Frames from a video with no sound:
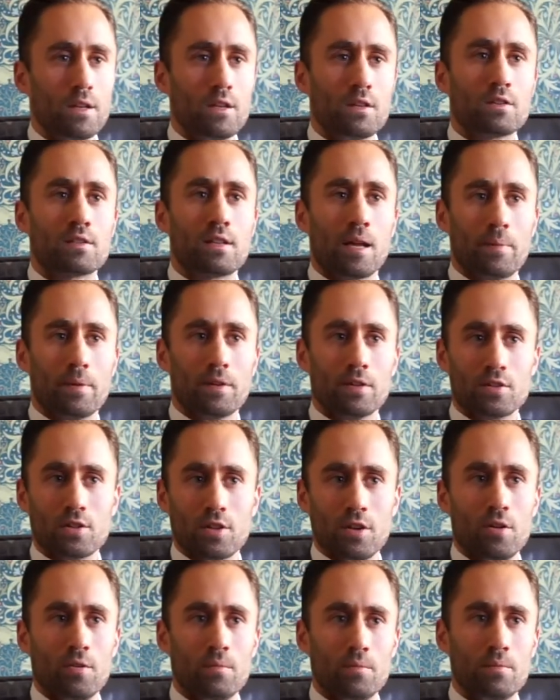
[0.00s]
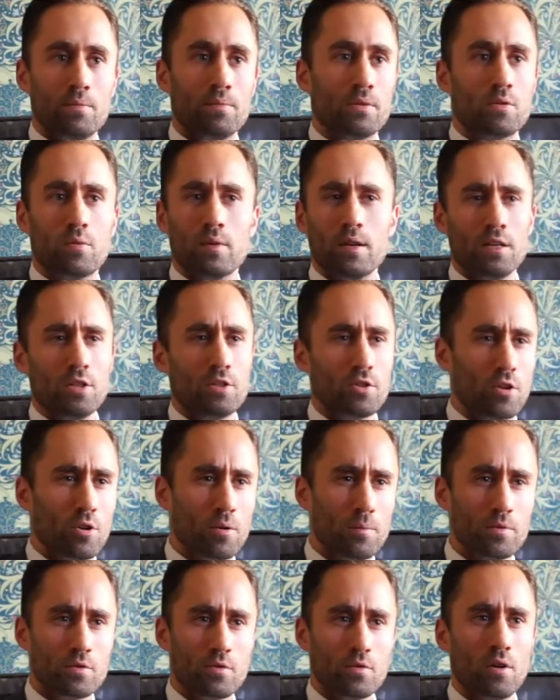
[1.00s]
stepping stone between
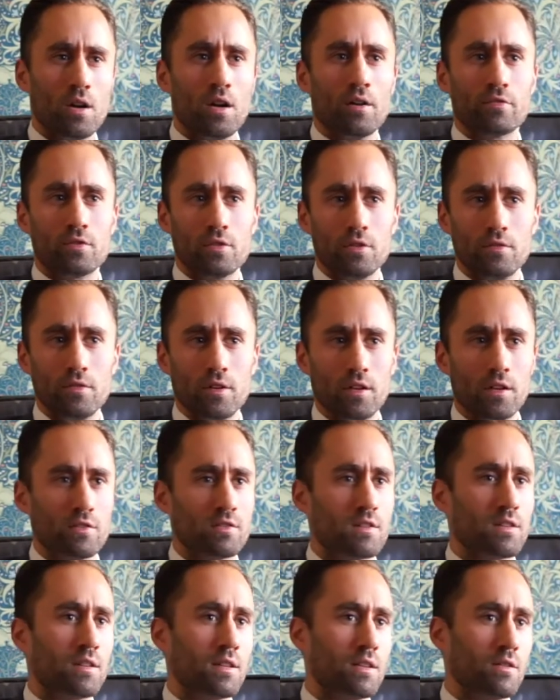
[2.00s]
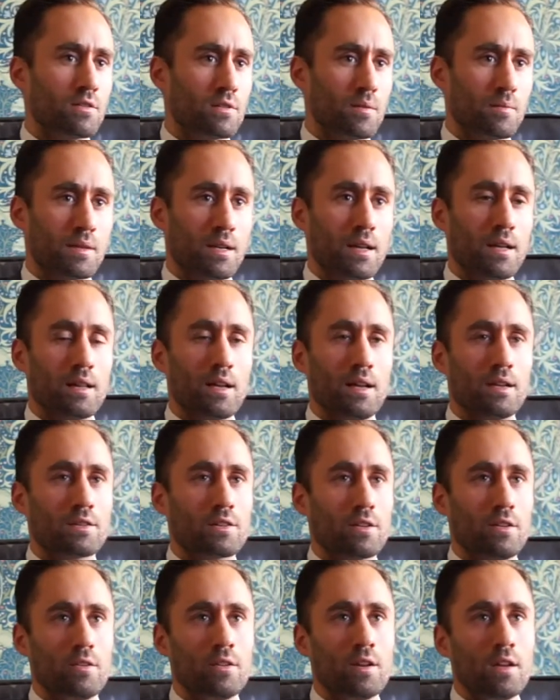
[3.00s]
jobs or after university or something like that.
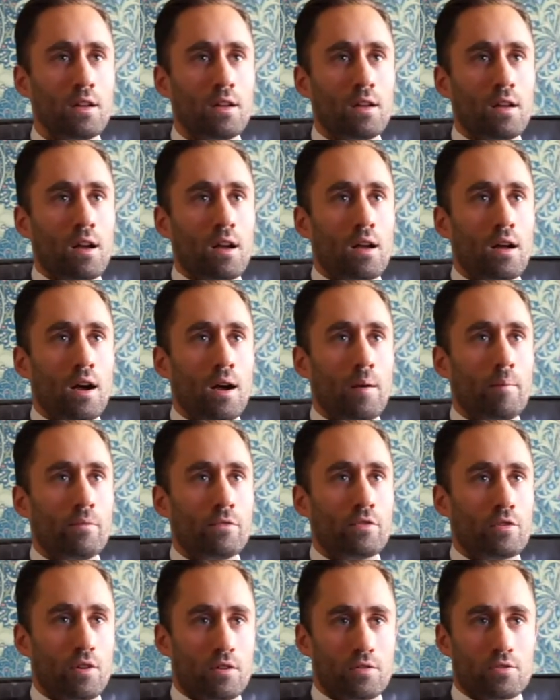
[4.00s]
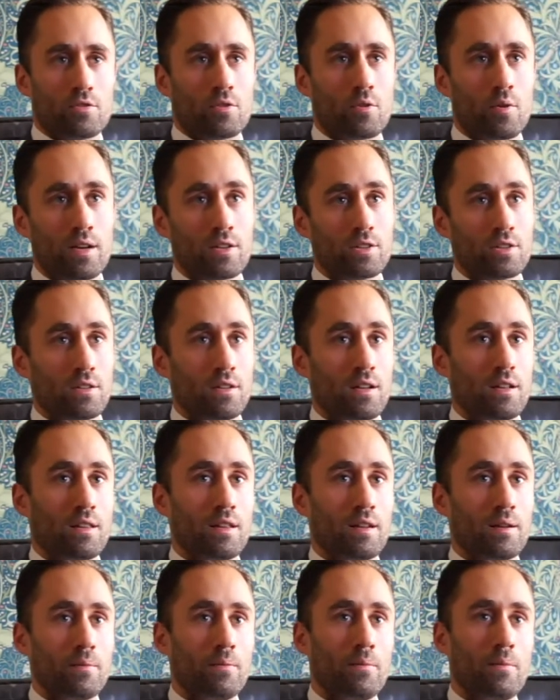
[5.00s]
So to answer your question, I
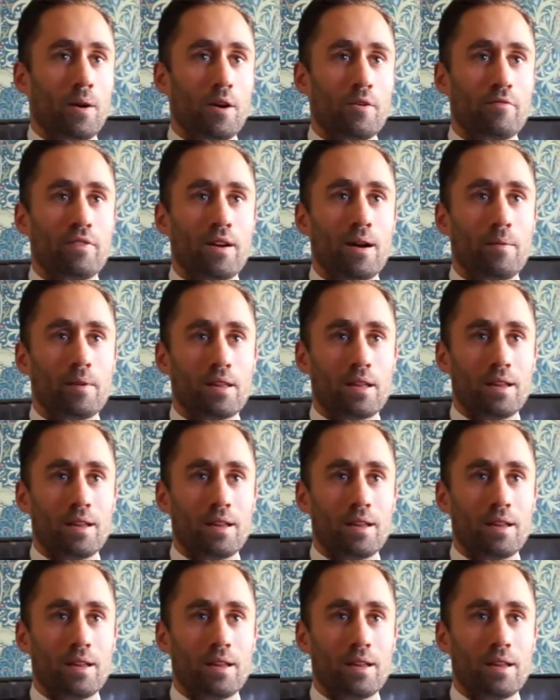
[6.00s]
think my family